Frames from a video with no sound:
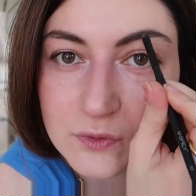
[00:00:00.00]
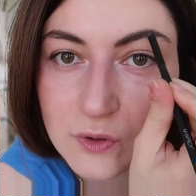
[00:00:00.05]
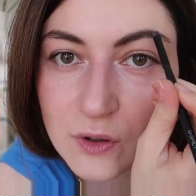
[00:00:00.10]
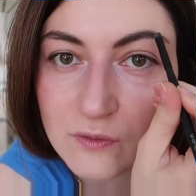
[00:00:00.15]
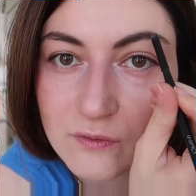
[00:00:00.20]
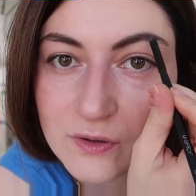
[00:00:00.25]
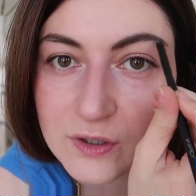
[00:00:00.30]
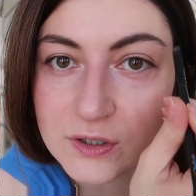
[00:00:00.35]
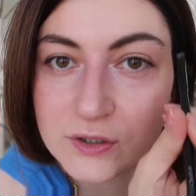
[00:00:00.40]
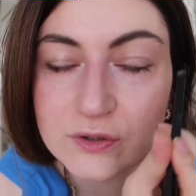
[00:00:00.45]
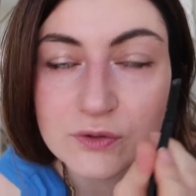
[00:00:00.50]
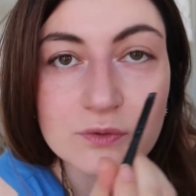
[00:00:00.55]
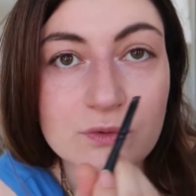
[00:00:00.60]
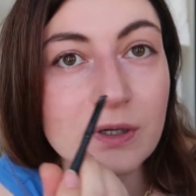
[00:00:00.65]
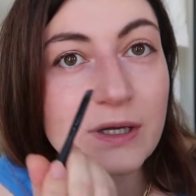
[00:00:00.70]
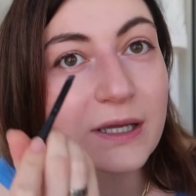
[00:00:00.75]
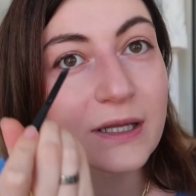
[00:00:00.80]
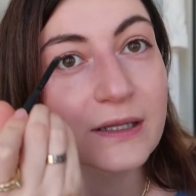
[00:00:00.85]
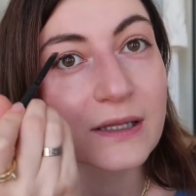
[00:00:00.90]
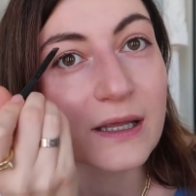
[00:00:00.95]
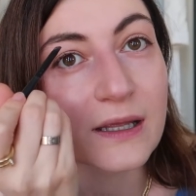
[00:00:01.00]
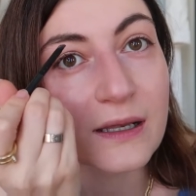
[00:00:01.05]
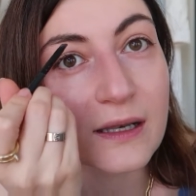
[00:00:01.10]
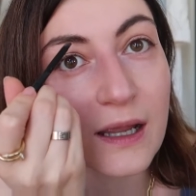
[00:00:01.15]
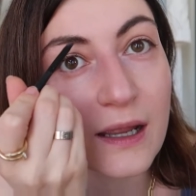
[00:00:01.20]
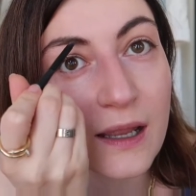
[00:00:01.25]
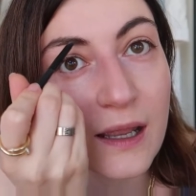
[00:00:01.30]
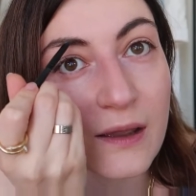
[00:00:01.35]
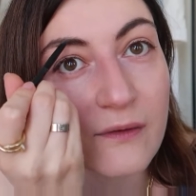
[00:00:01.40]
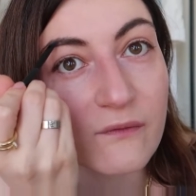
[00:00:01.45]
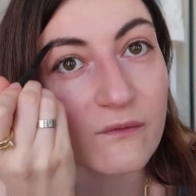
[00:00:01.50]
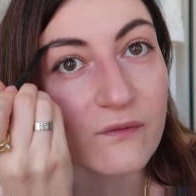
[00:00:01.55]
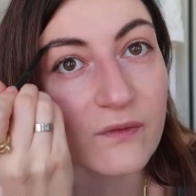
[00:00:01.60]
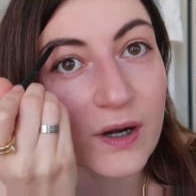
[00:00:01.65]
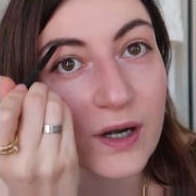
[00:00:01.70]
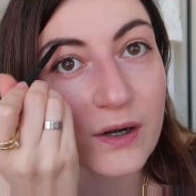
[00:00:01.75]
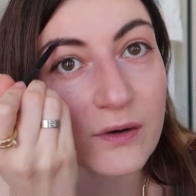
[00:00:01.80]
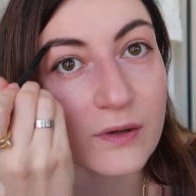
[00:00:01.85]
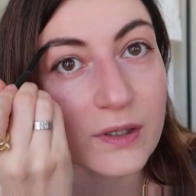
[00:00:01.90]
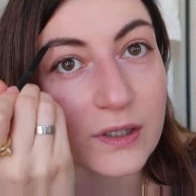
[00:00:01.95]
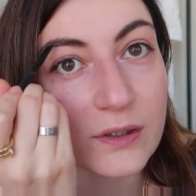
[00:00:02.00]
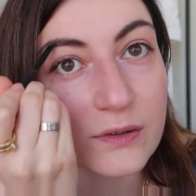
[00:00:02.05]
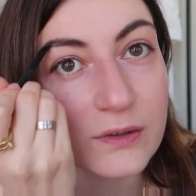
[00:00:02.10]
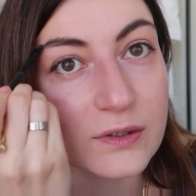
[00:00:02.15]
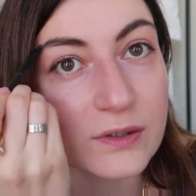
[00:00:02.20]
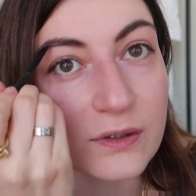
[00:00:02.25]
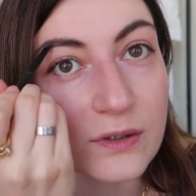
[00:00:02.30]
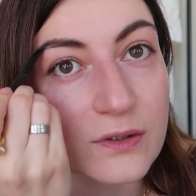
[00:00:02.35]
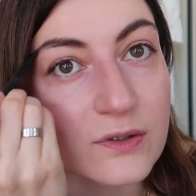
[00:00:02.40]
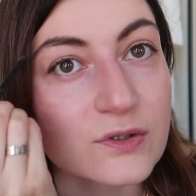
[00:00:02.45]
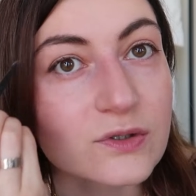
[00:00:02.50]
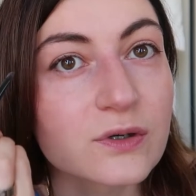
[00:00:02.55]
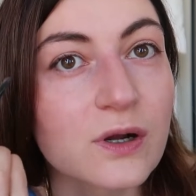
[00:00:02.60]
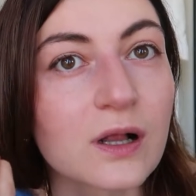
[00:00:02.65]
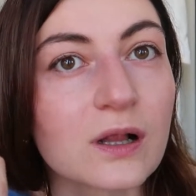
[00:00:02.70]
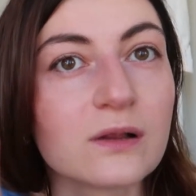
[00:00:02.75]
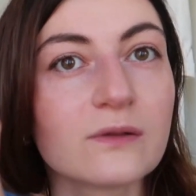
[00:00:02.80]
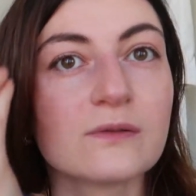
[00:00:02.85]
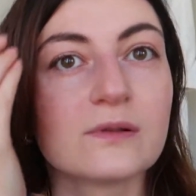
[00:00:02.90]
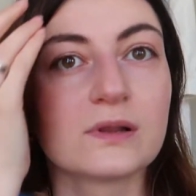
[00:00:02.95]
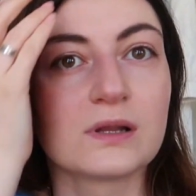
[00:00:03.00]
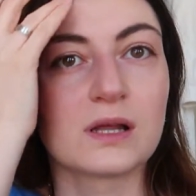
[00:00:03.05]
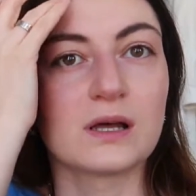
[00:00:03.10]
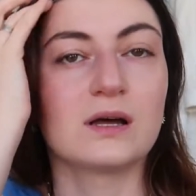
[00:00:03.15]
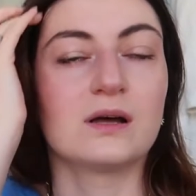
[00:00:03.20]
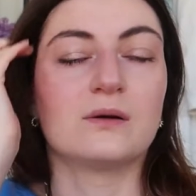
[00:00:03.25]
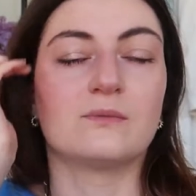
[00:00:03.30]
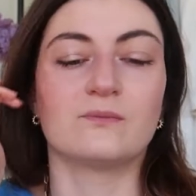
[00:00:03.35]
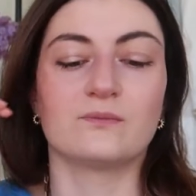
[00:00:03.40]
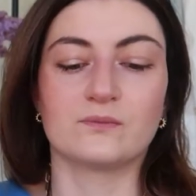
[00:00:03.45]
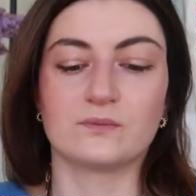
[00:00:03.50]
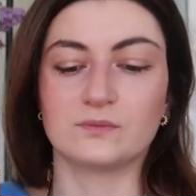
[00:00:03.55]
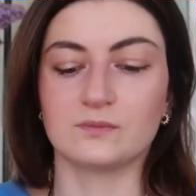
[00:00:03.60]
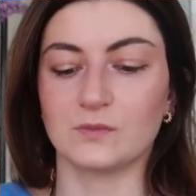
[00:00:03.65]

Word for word: to overdo it and I have very good control um,